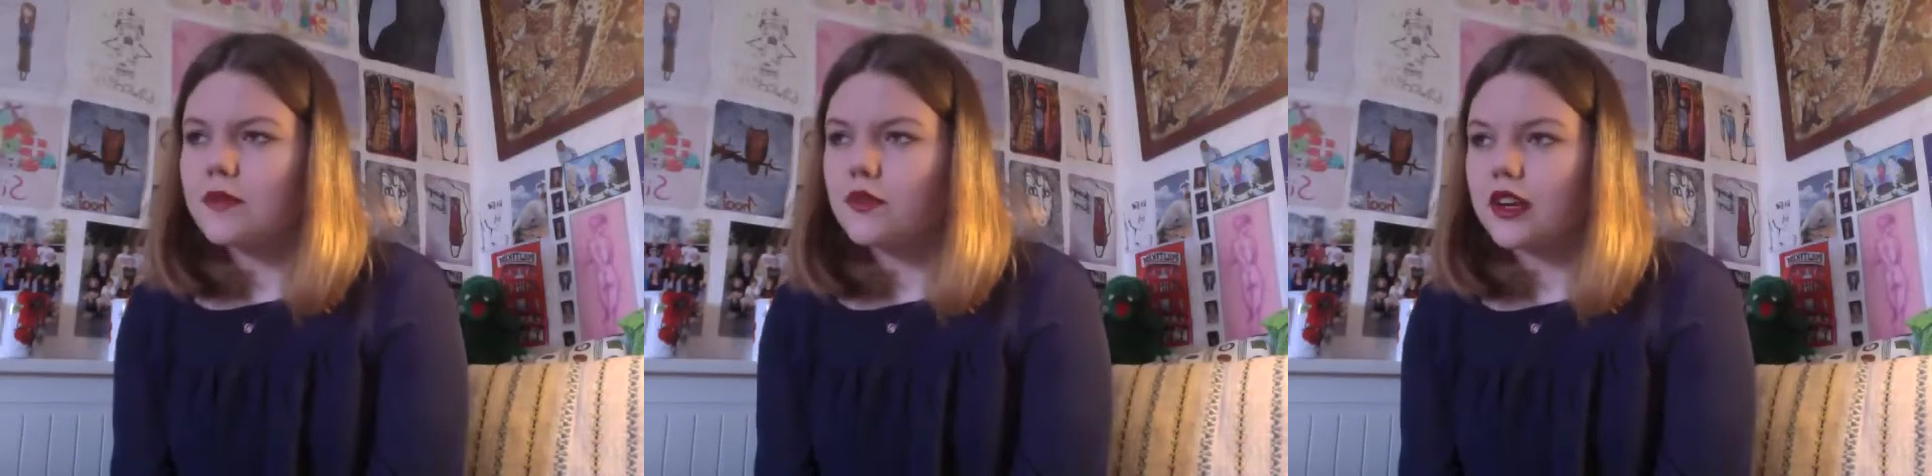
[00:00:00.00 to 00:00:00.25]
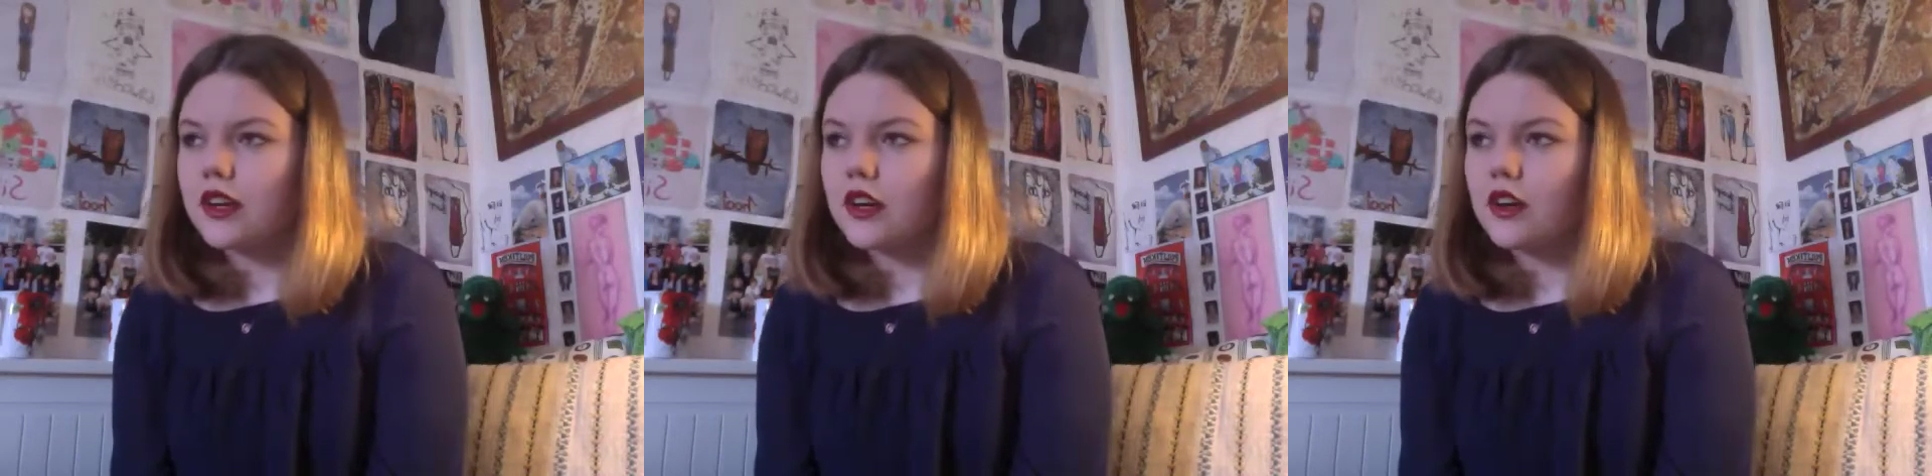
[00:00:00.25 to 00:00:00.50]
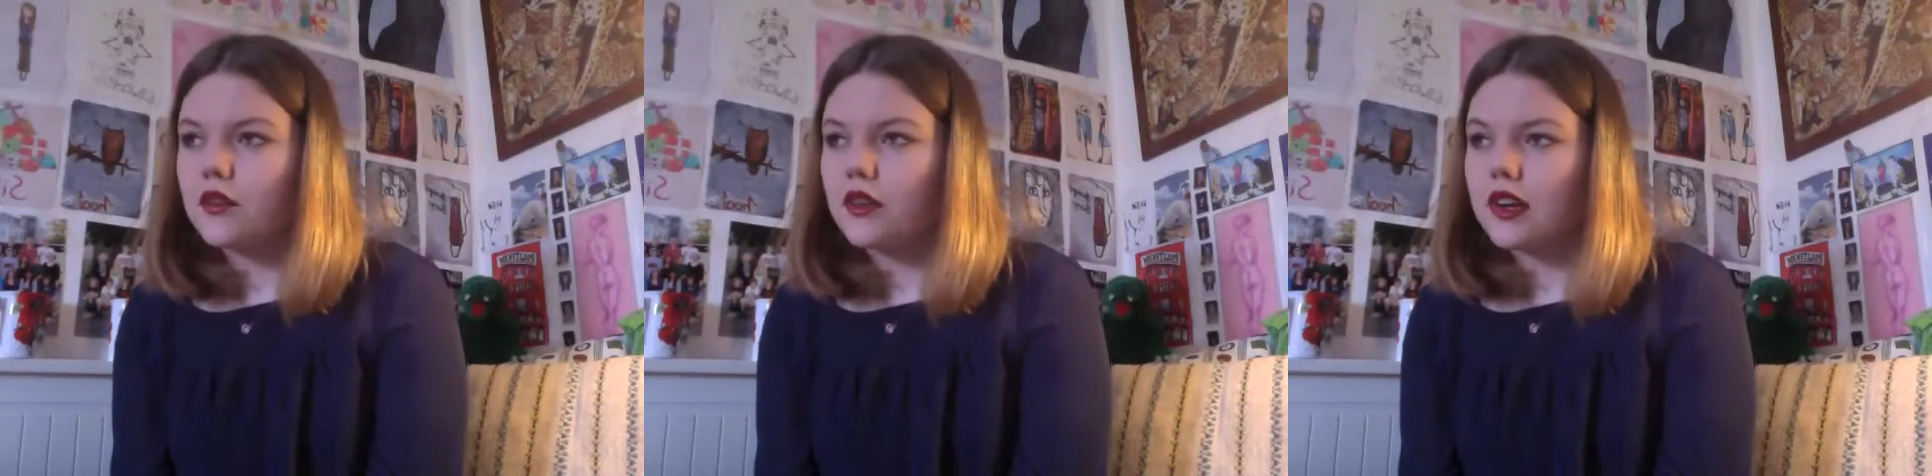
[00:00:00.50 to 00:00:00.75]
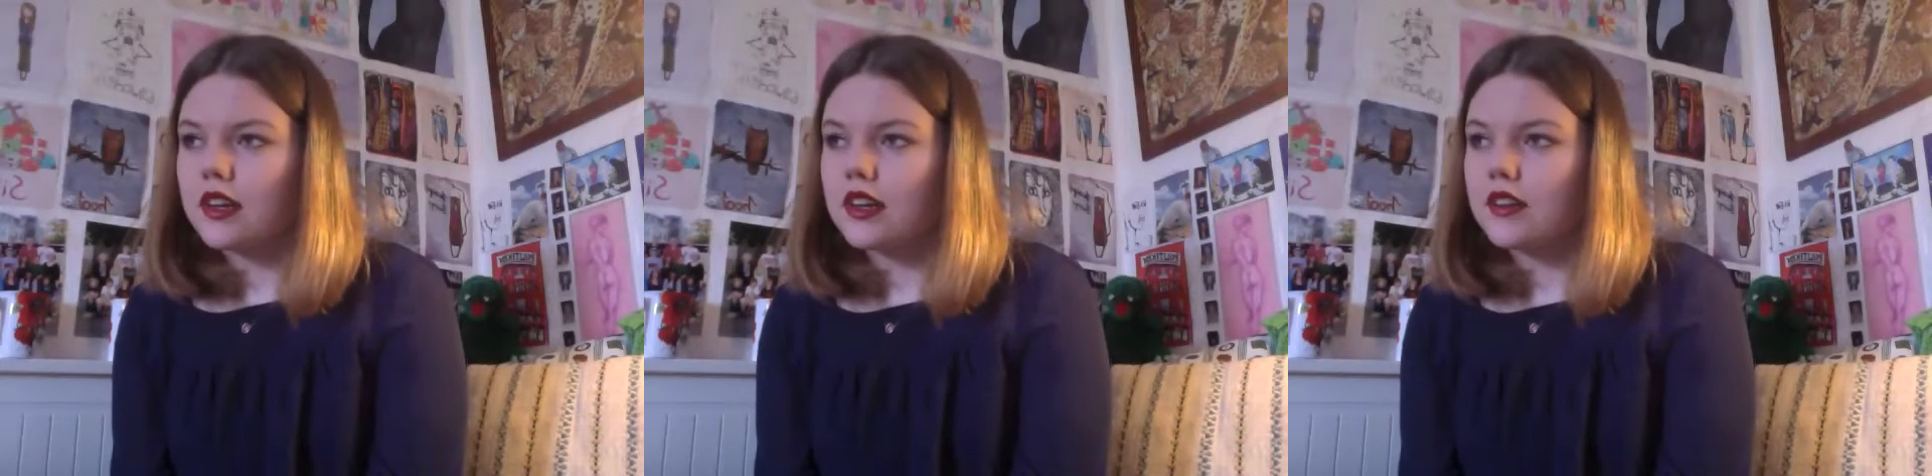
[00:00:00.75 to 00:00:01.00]
so I can go
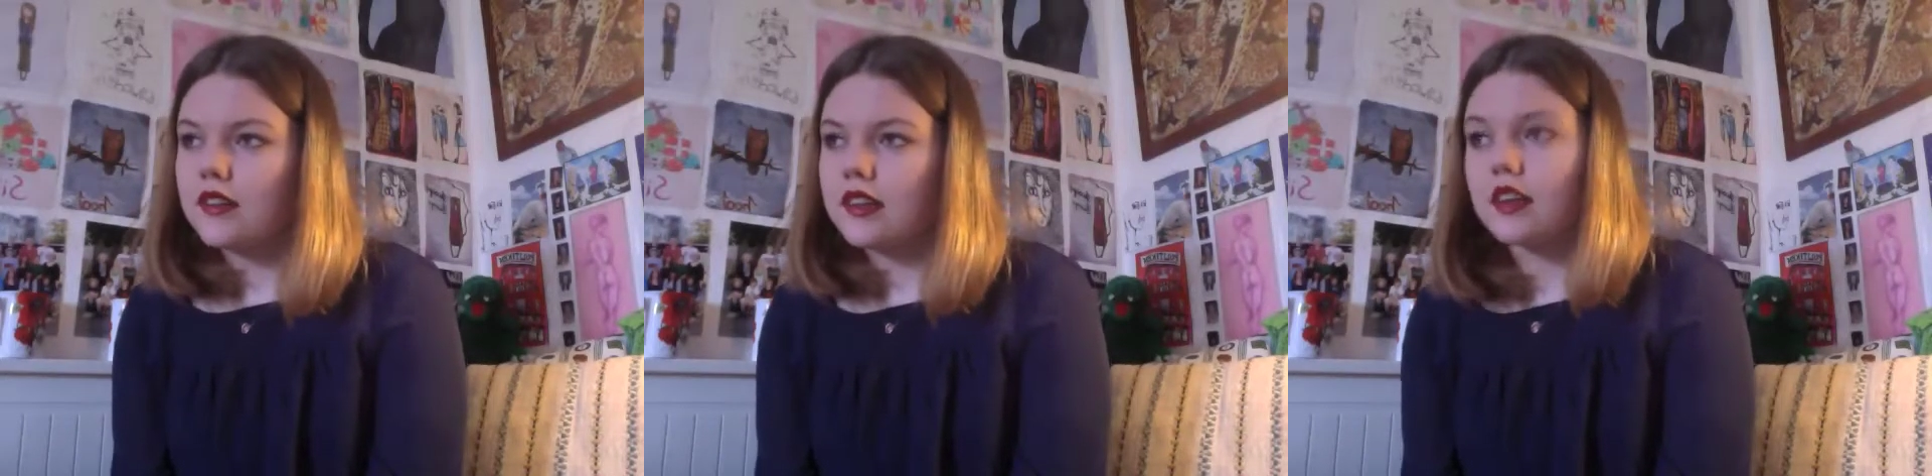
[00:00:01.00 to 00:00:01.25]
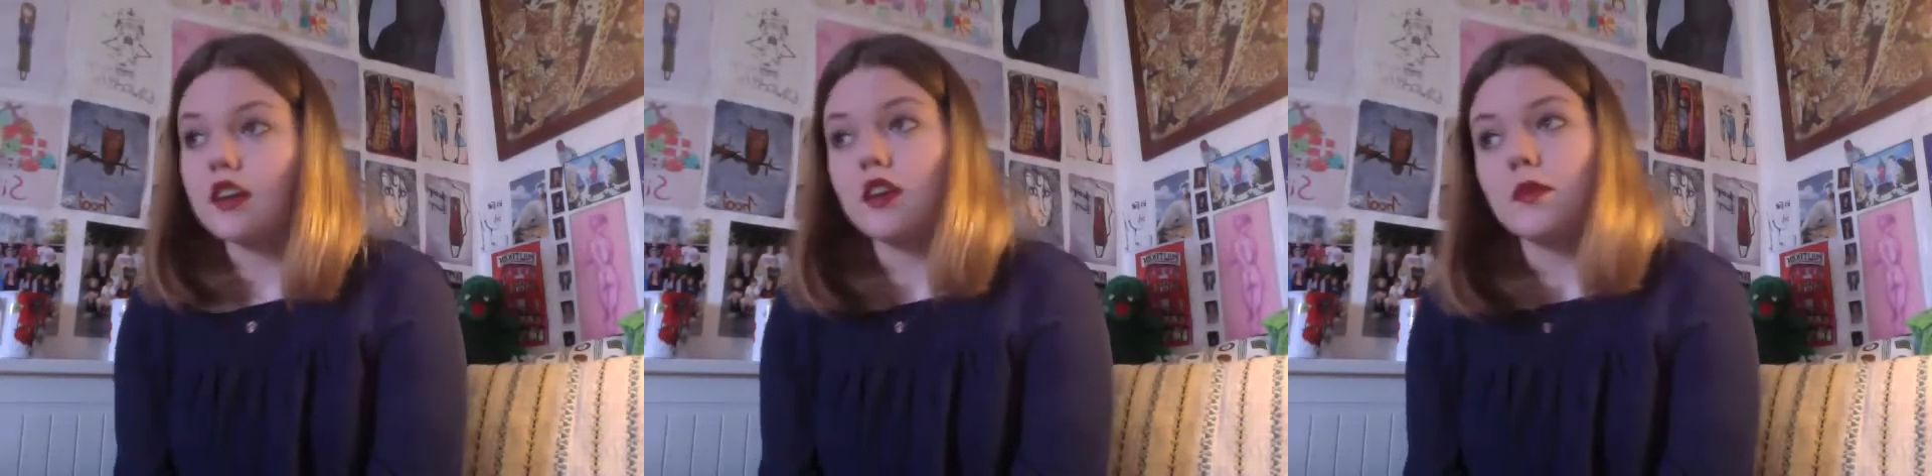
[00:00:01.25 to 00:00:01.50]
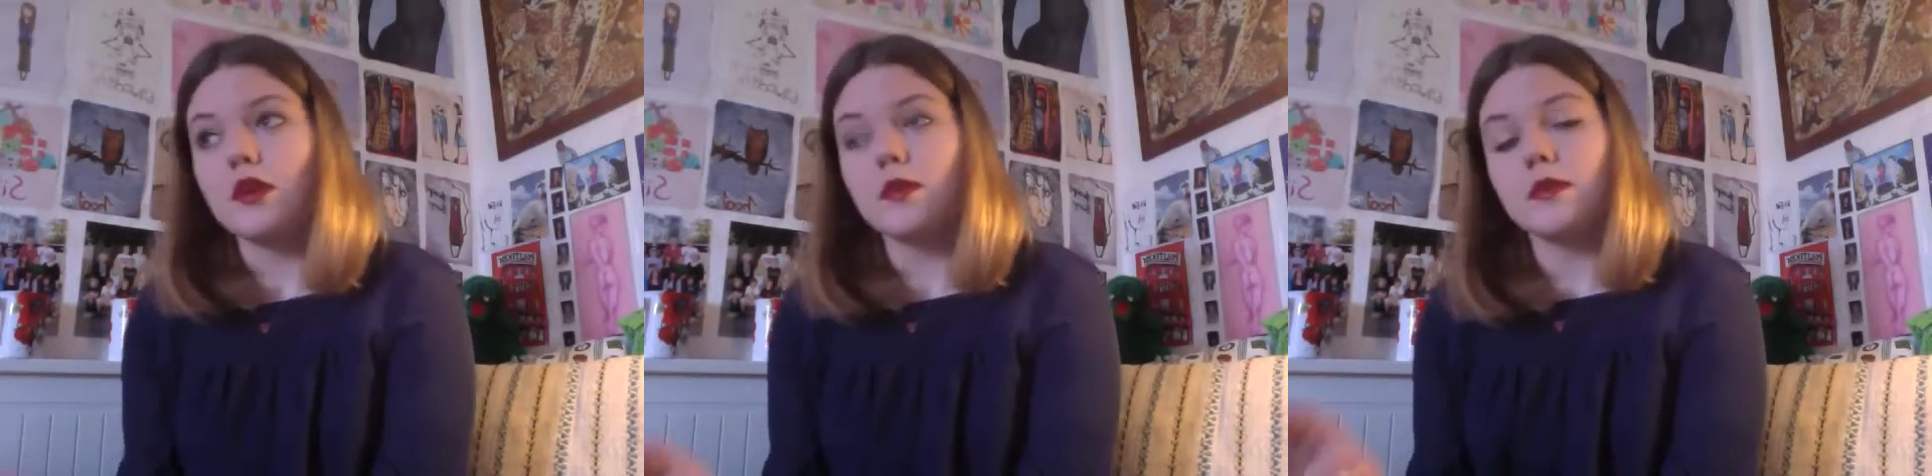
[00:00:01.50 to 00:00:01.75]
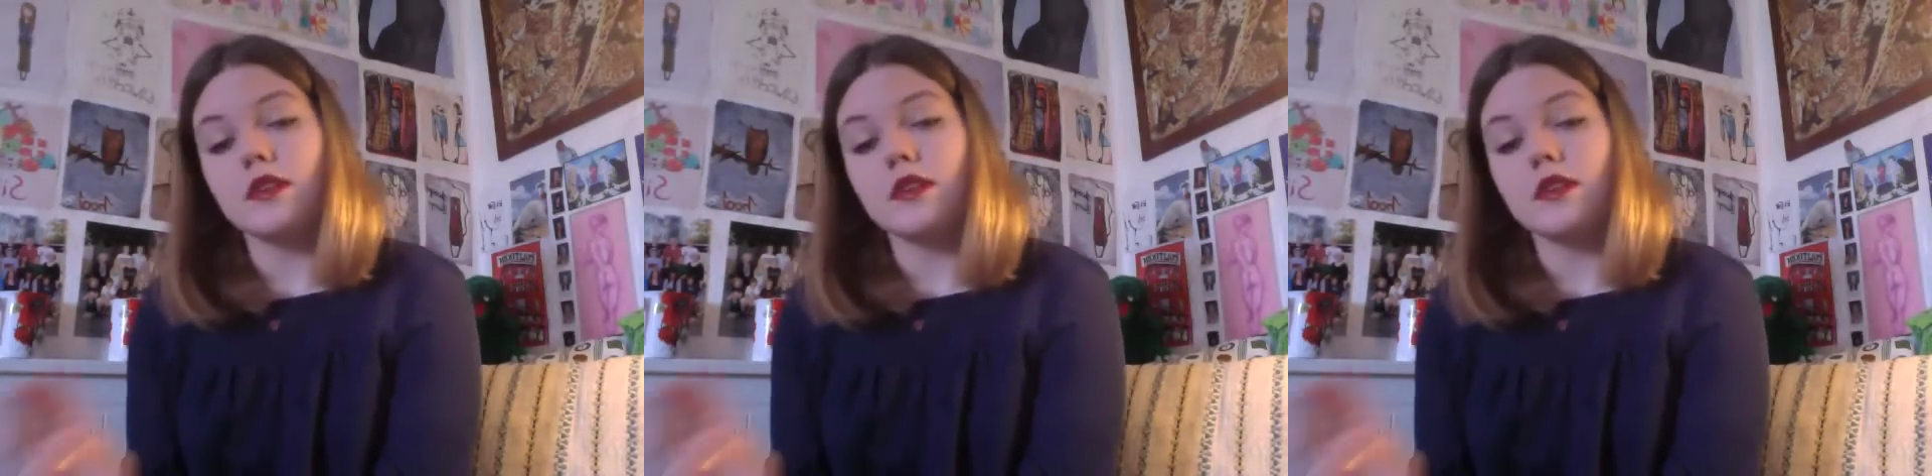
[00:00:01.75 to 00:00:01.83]
Friday evening and come home